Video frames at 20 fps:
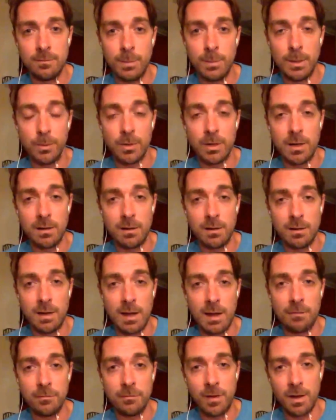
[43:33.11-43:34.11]
people here and
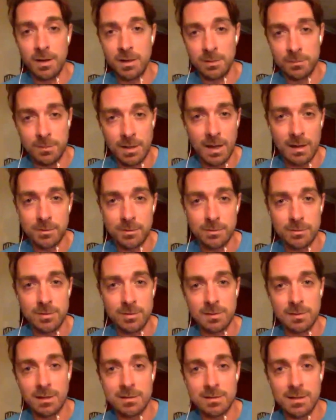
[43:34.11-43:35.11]
have fun, and yeah, do
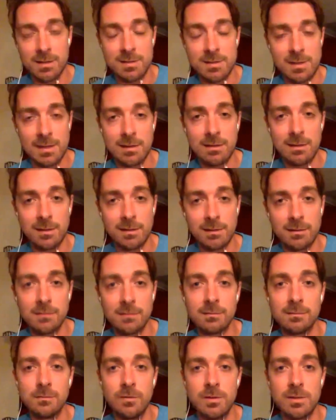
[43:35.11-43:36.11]
things like skiing
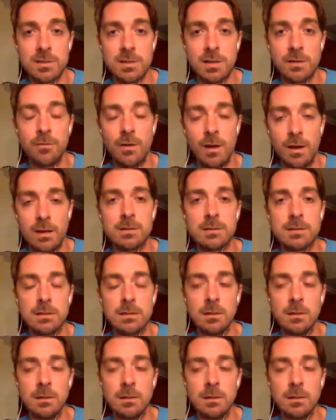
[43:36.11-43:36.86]
and visiting friends.